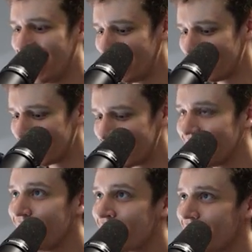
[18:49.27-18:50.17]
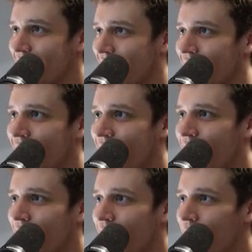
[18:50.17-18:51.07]
This is so sick.
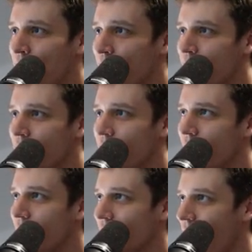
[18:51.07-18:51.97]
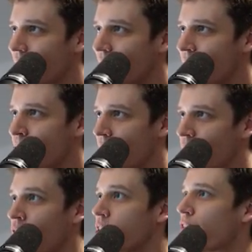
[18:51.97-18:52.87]
It actually meant
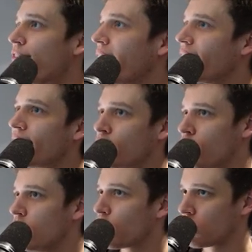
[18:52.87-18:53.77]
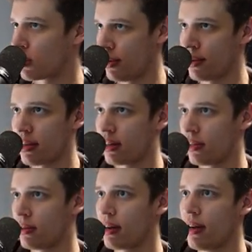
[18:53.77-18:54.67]
the fact that these resources lost are so
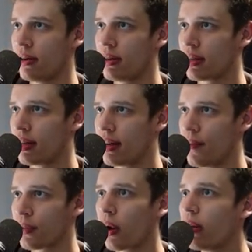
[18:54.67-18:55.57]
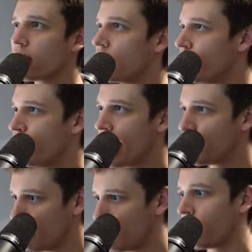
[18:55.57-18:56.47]
close honestly makes
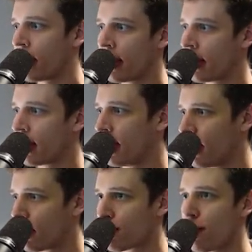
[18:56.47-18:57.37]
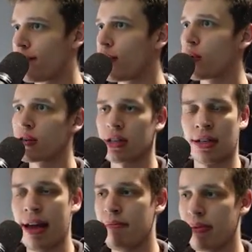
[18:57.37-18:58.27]
me want to reverse
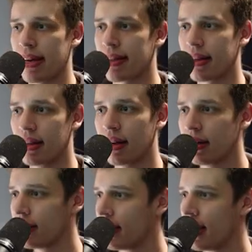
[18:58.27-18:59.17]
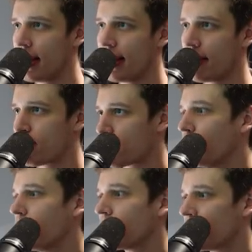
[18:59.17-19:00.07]
stamp it, you know? Yeah,
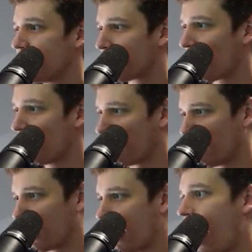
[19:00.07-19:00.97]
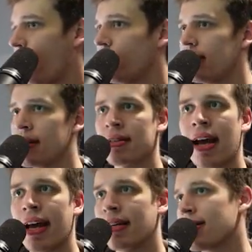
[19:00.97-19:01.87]
Protoss is the broken one here. How is this
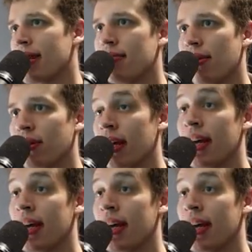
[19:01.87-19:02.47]
guy the same level?